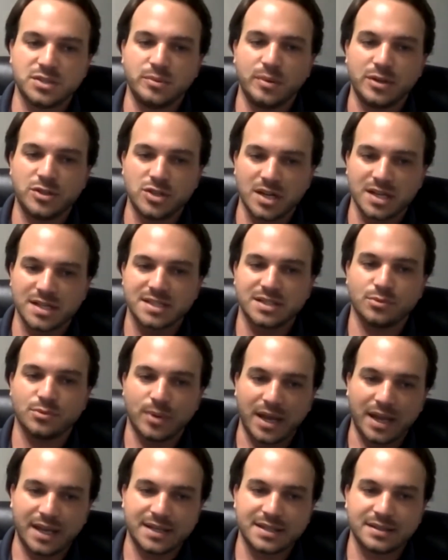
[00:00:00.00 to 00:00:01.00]
to adjust the
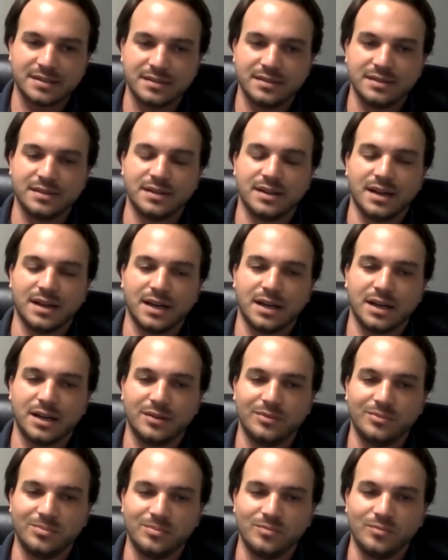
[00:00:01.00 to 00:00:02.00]
rate
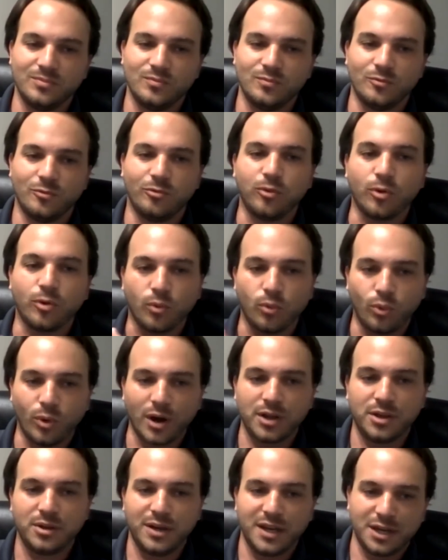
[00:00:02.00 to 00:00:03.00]
for
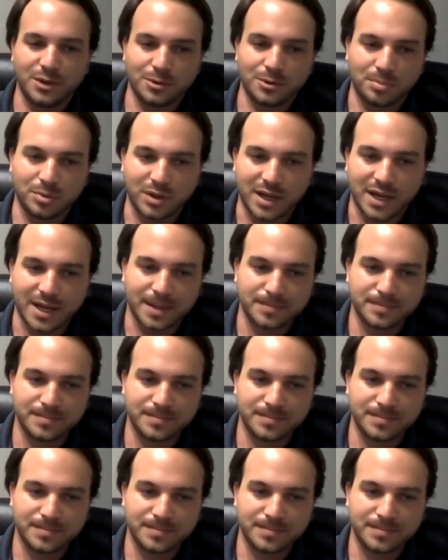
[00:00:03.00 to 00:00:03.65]
what you need to apply.